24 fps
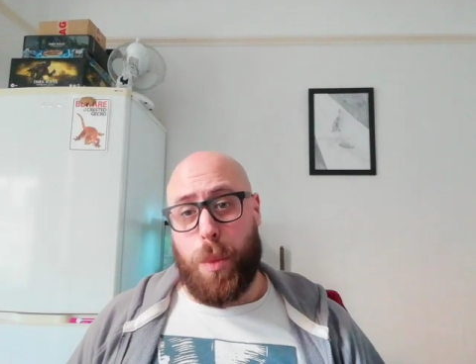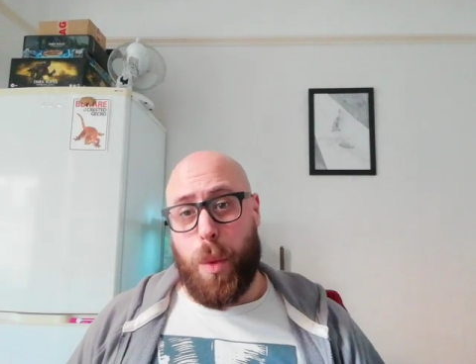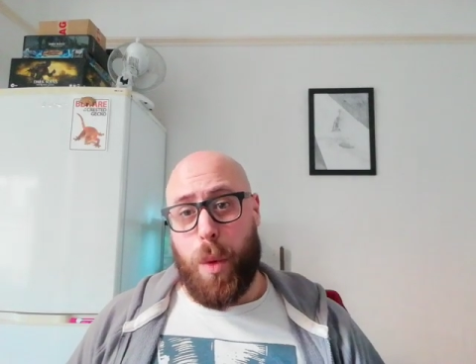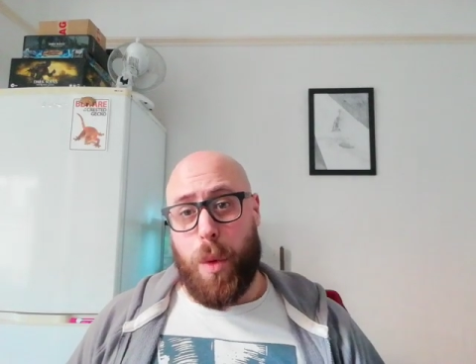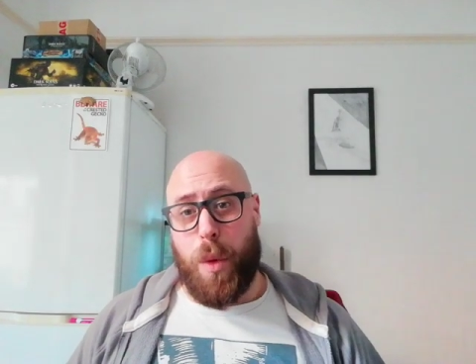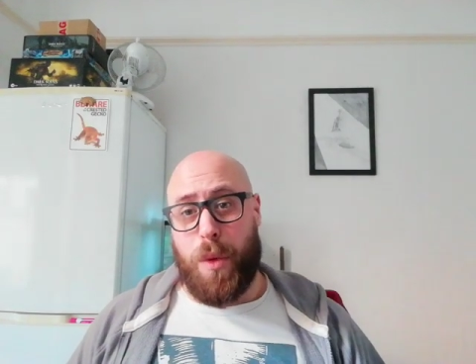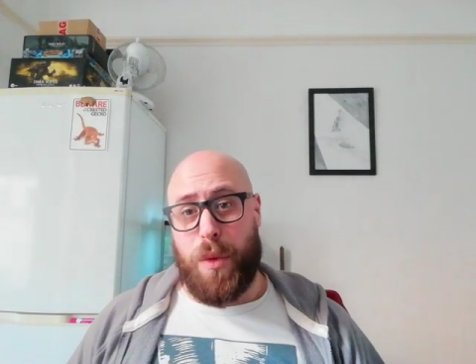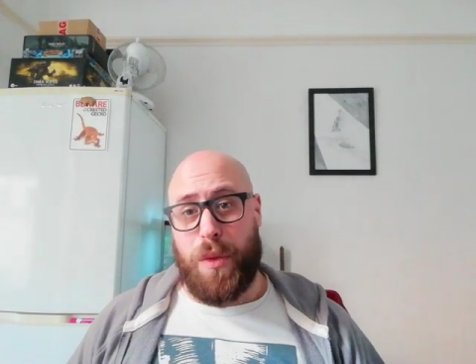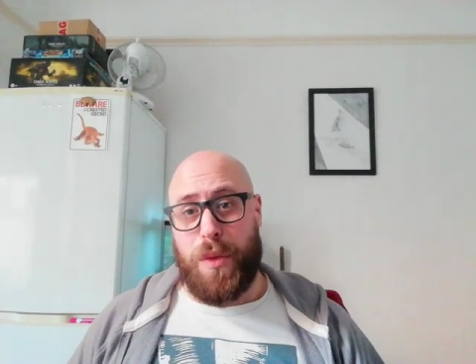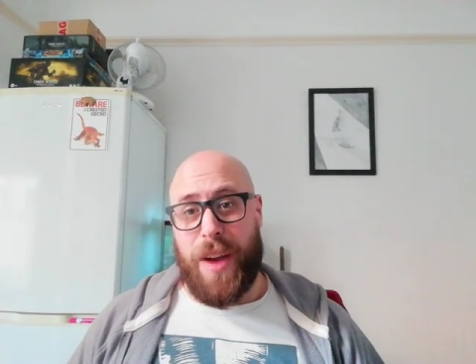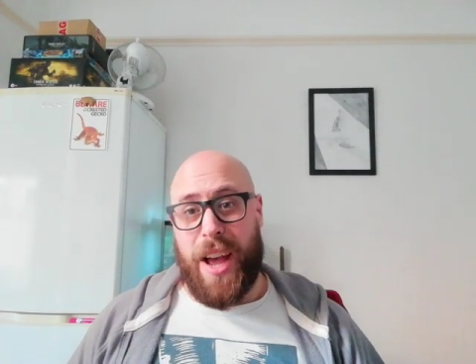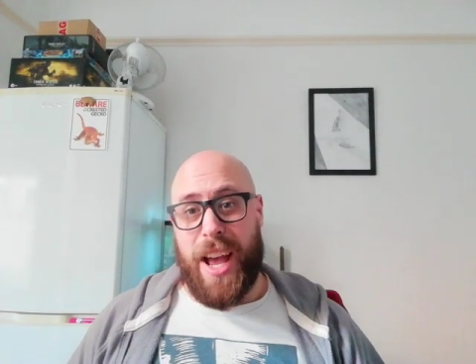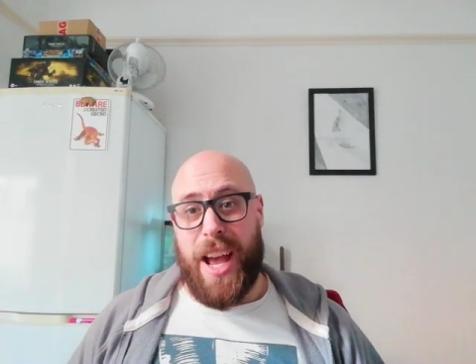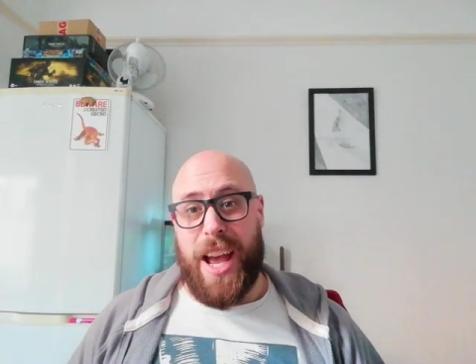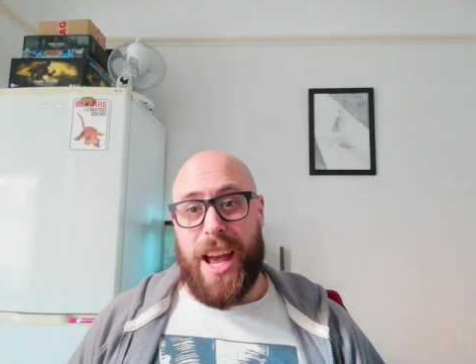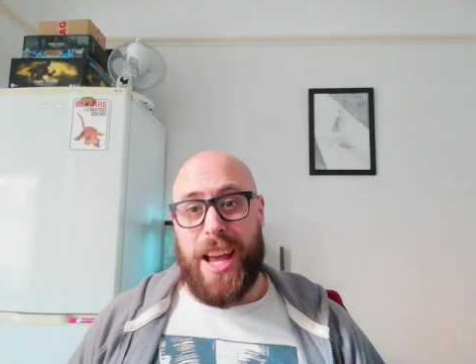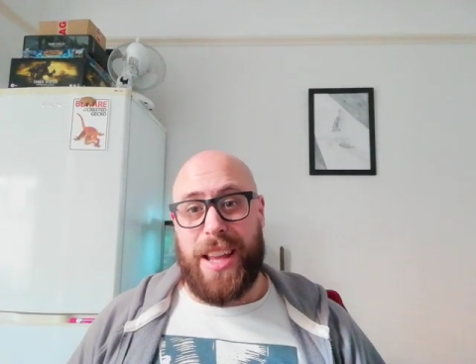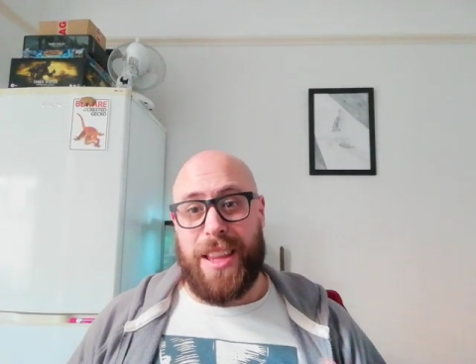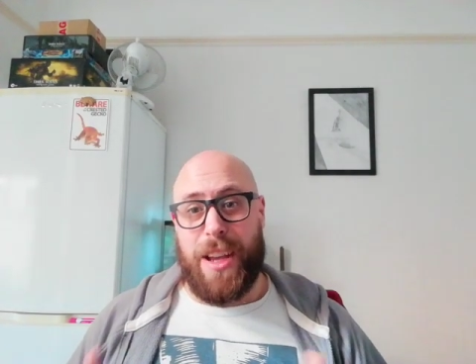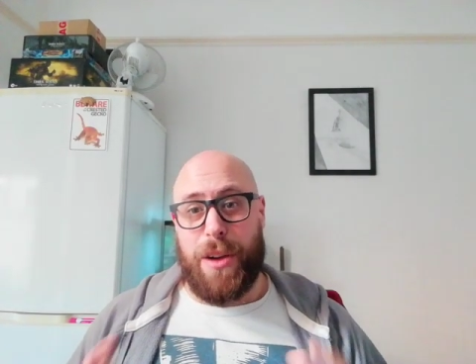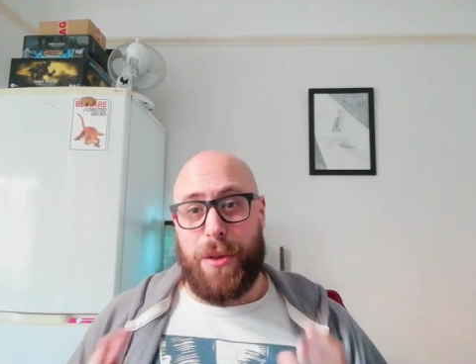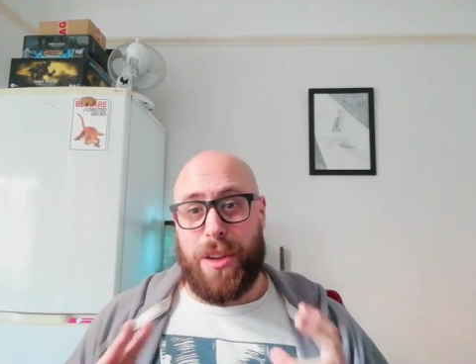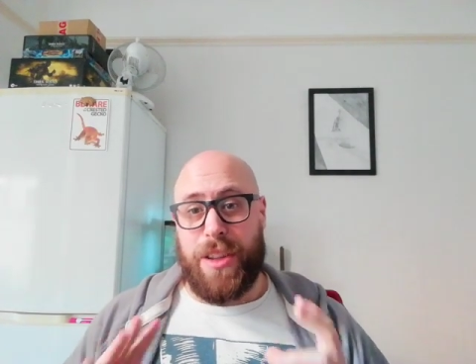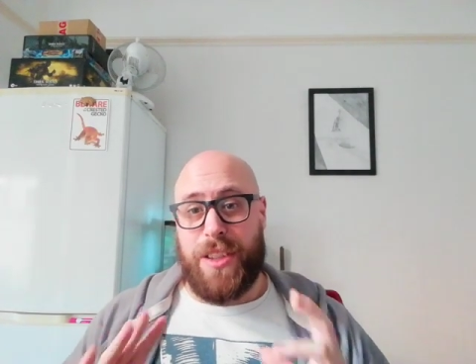warfare
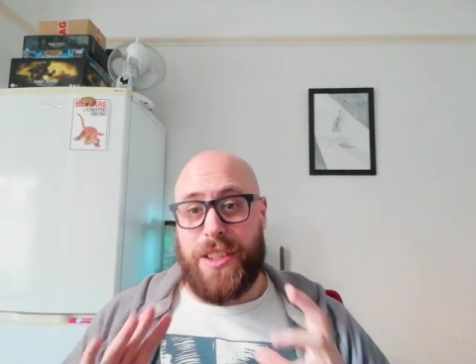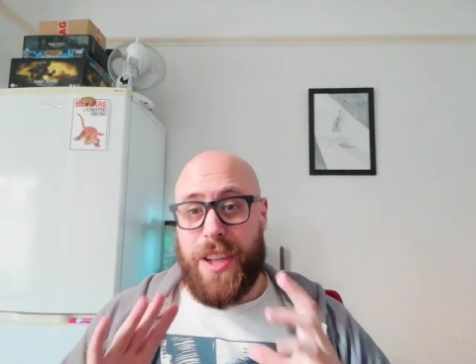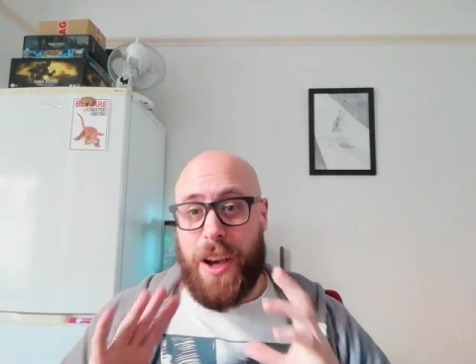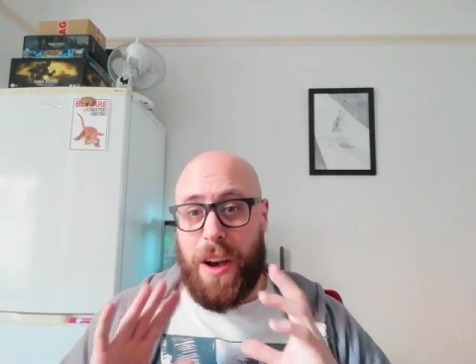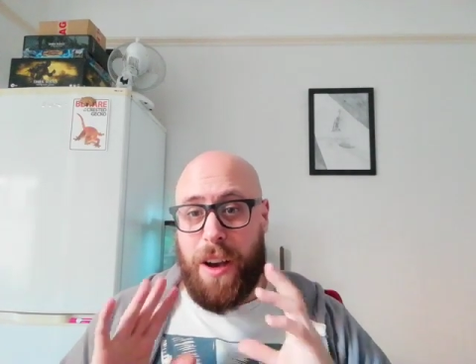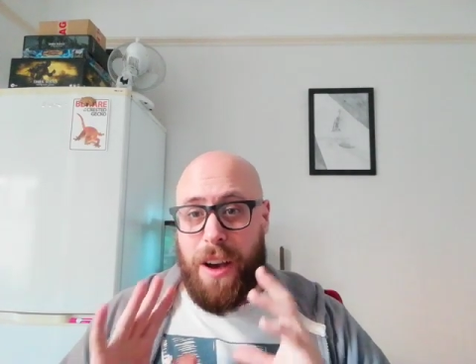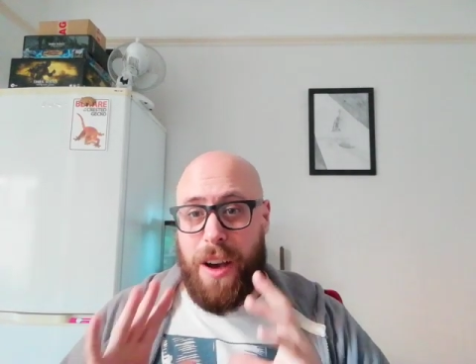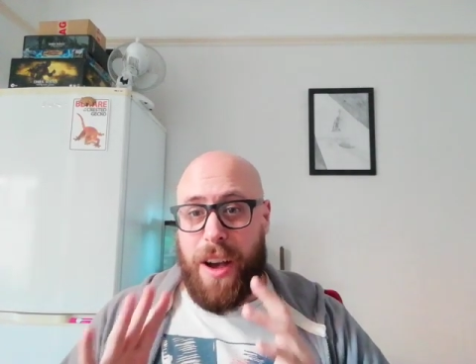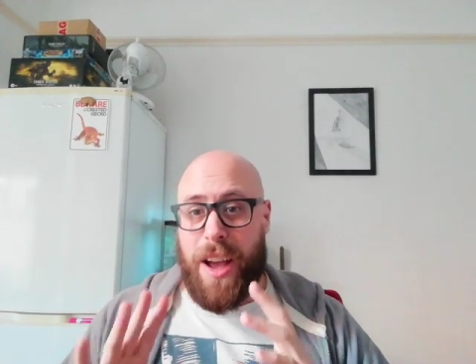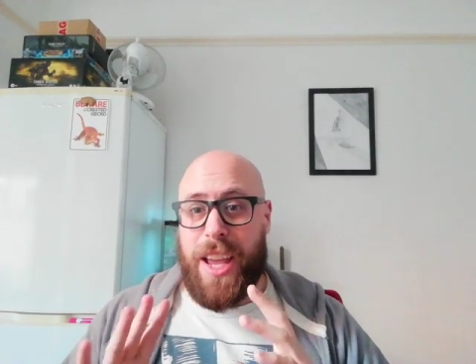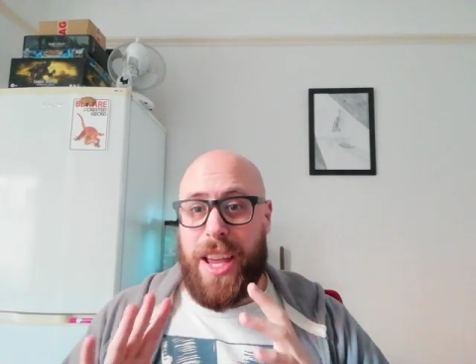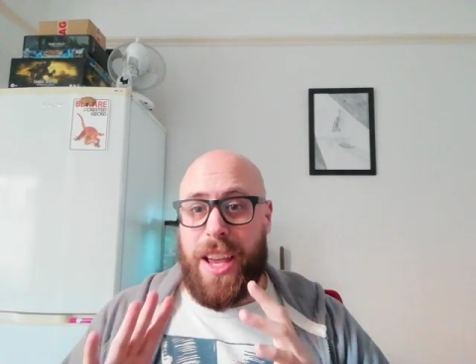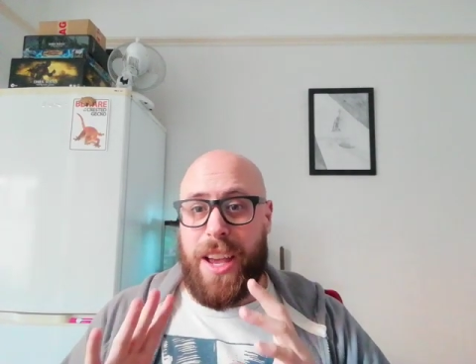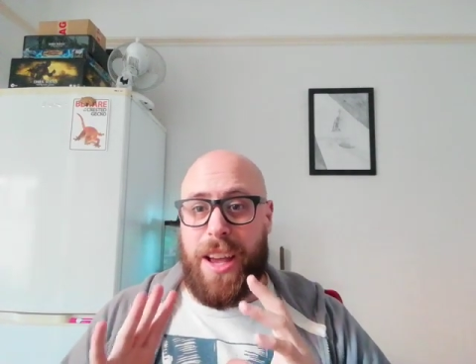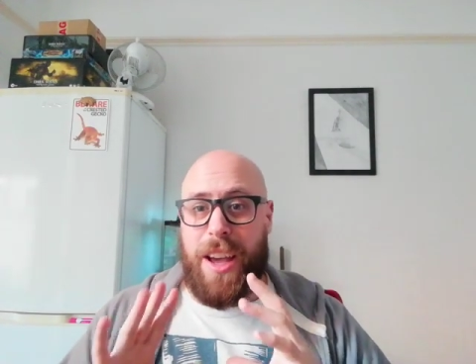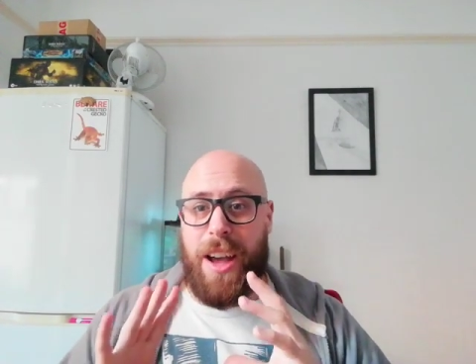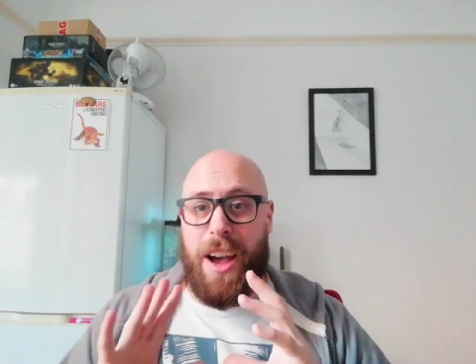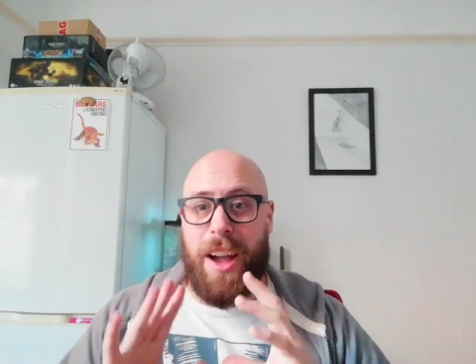and their entire